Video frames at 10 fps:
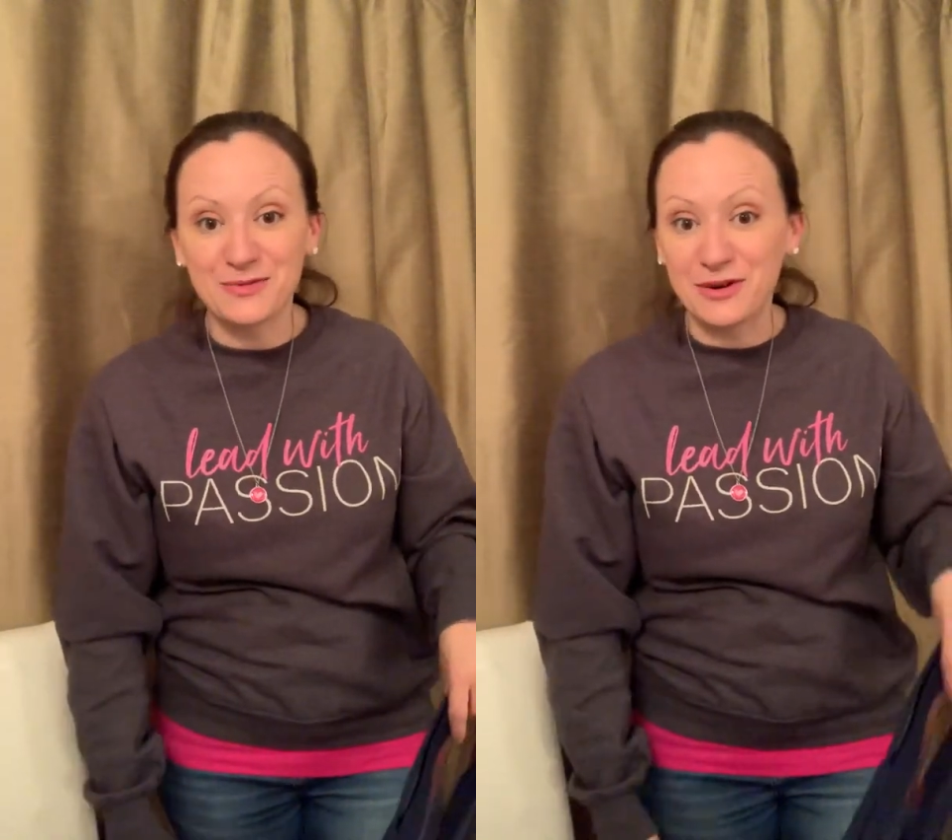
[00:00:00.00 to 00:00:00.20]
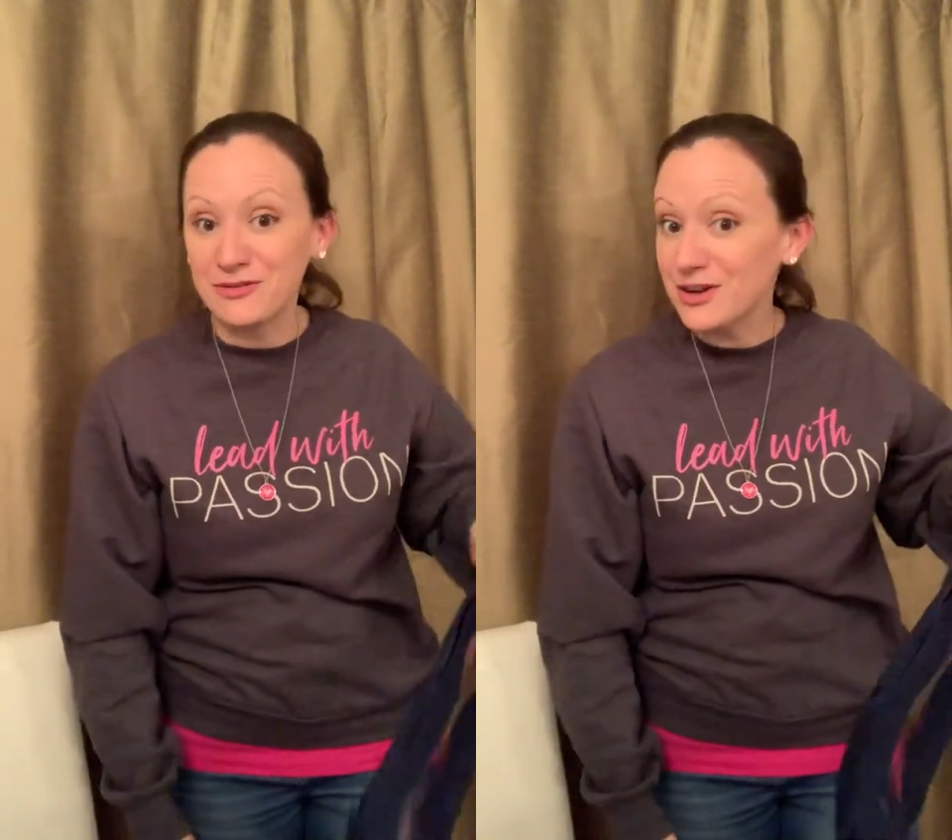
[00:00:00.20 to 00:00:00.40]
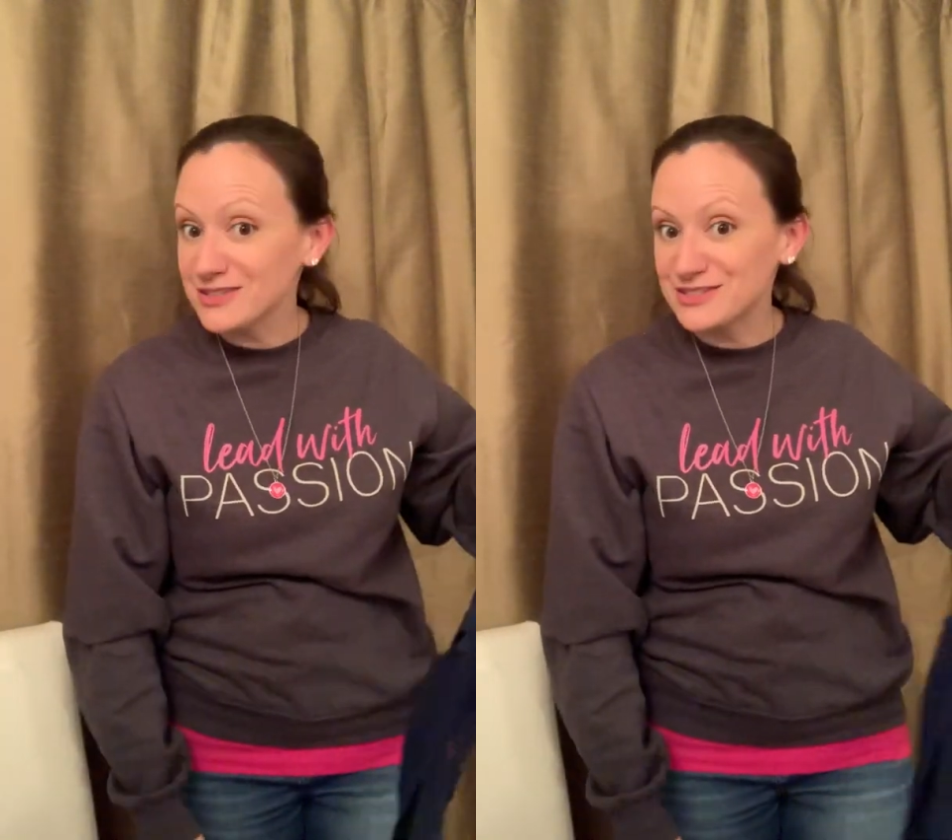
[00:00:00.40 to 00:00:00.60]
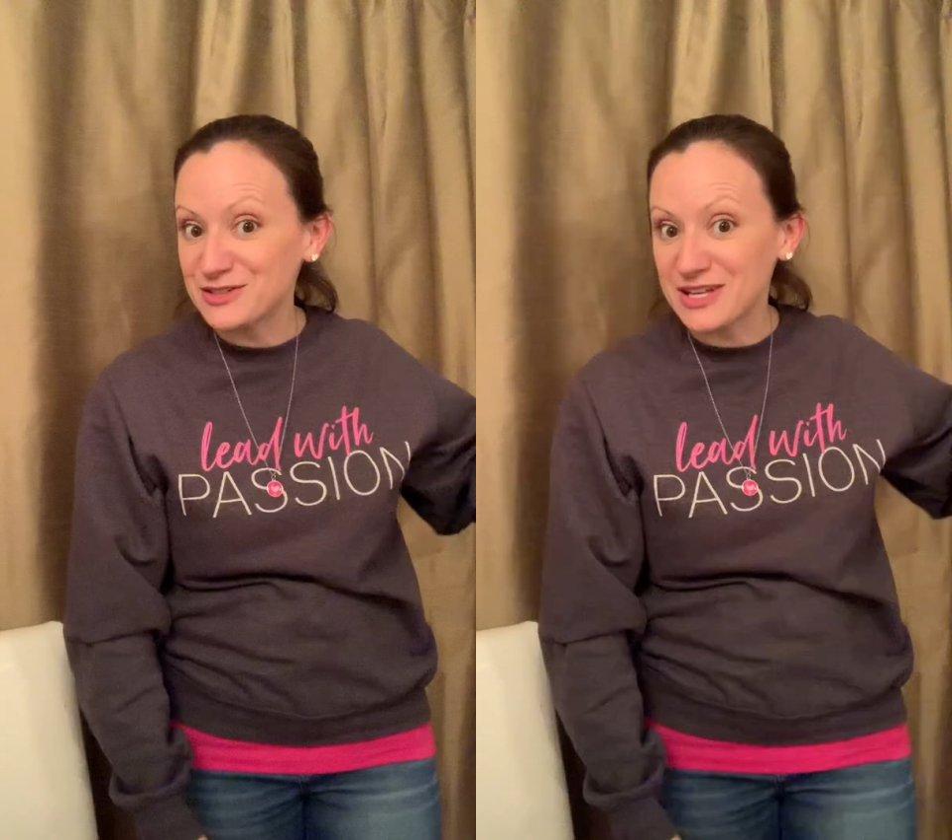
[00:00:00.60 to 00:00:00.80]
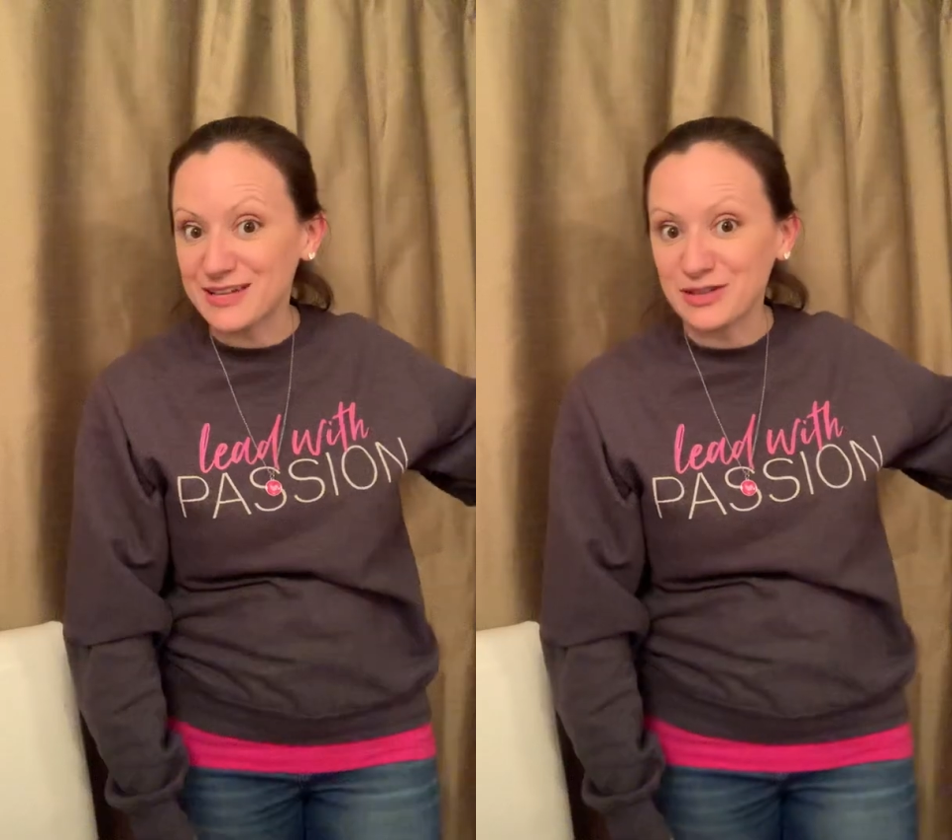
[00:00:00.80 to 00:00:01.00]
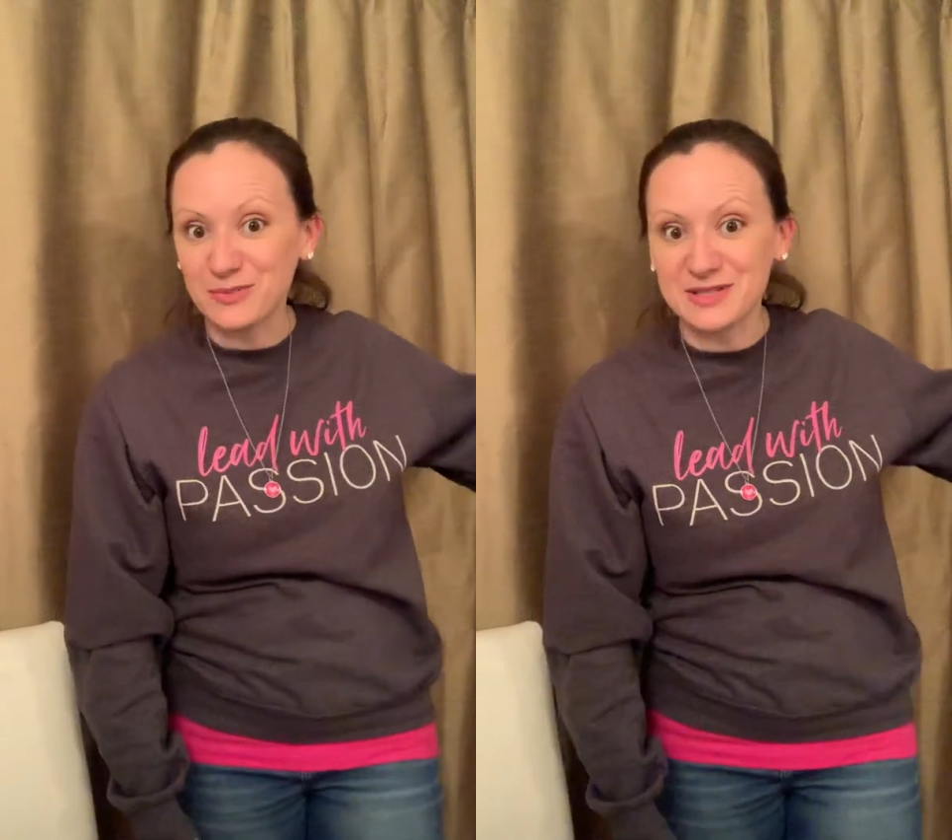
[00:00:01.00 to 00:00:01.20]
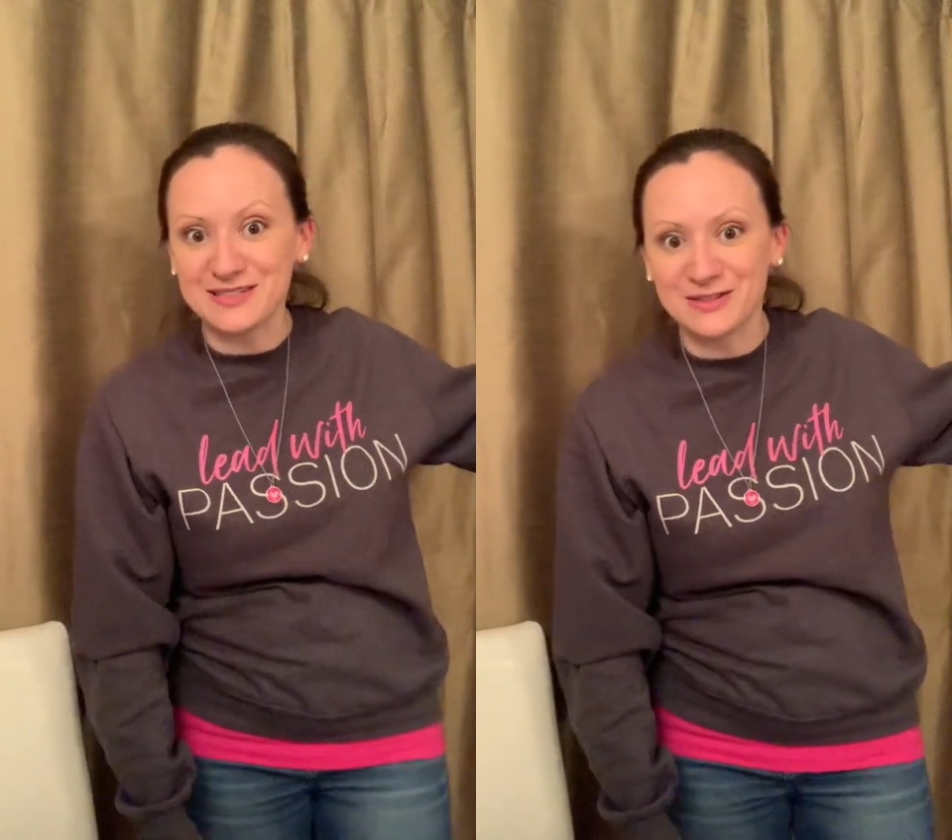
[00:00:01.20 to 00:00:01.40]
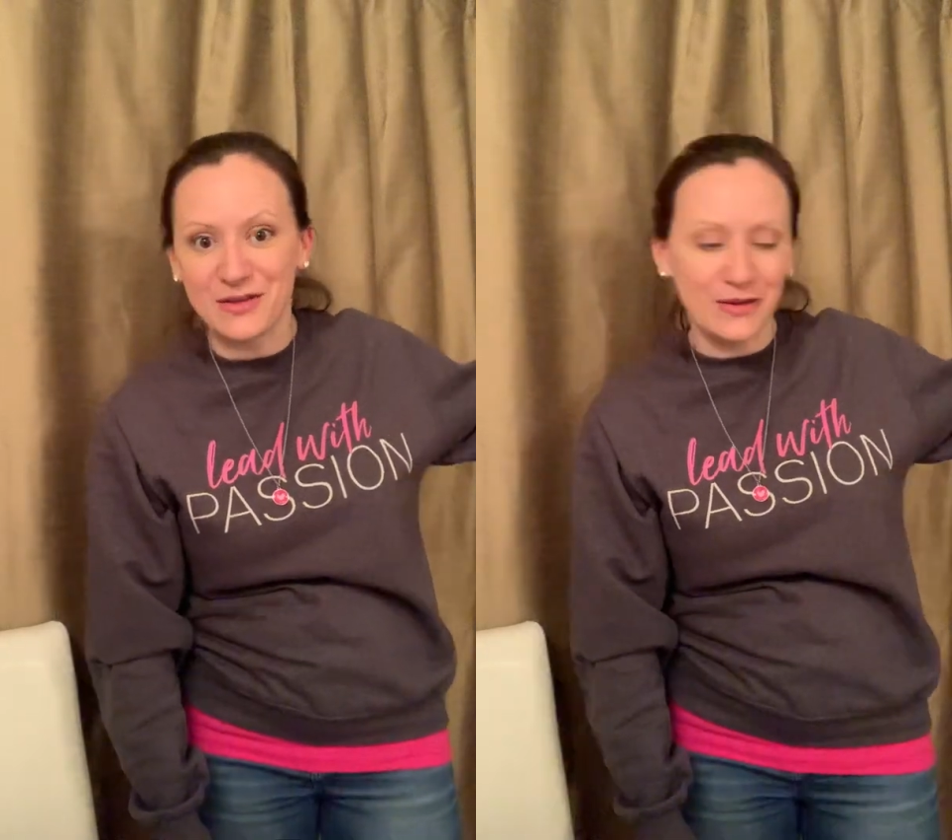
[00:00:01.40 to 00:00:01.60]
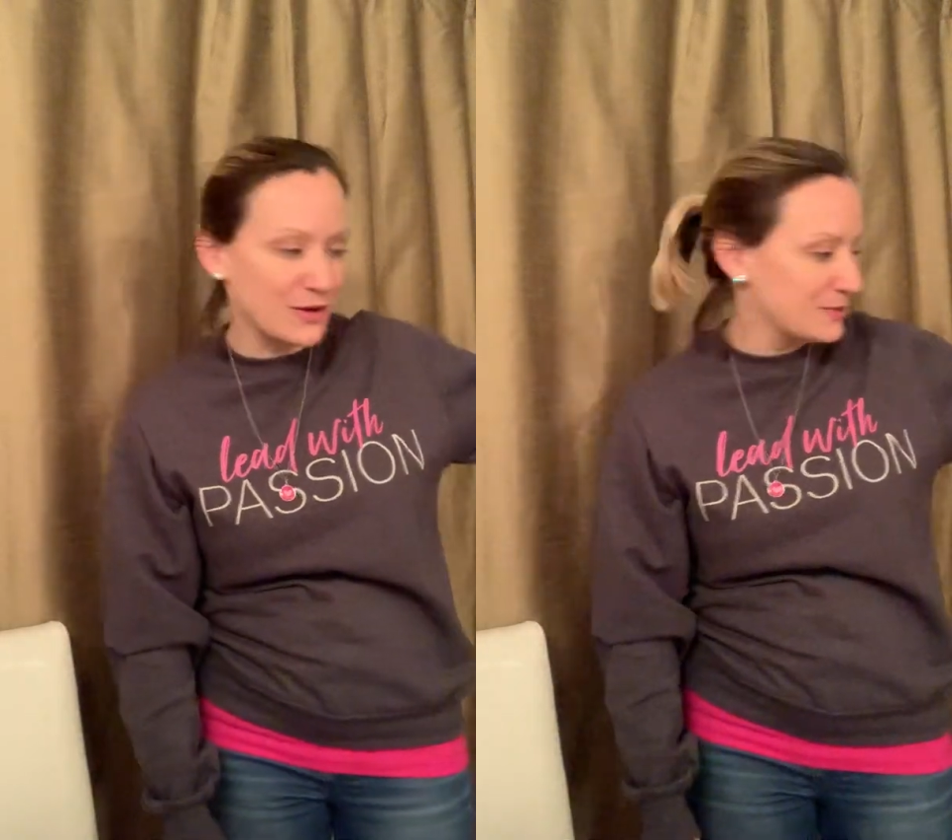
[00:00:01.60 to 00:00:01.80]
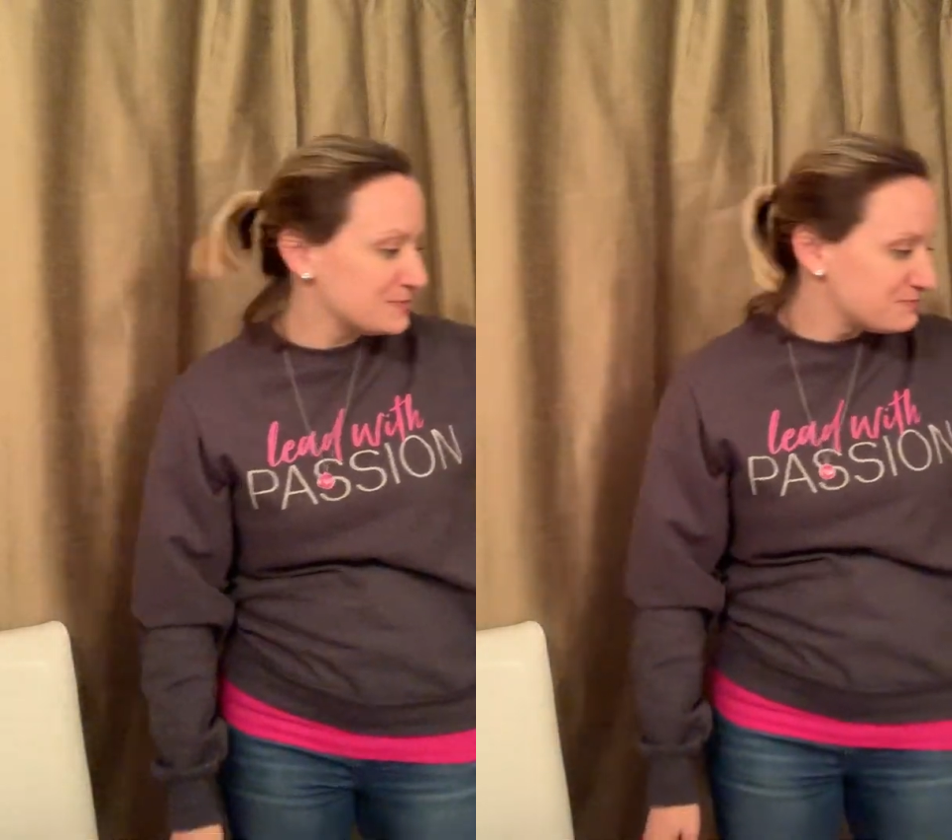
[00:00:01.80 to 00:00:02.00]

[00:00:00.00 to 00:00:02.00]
wherever else you're taking your business on the go.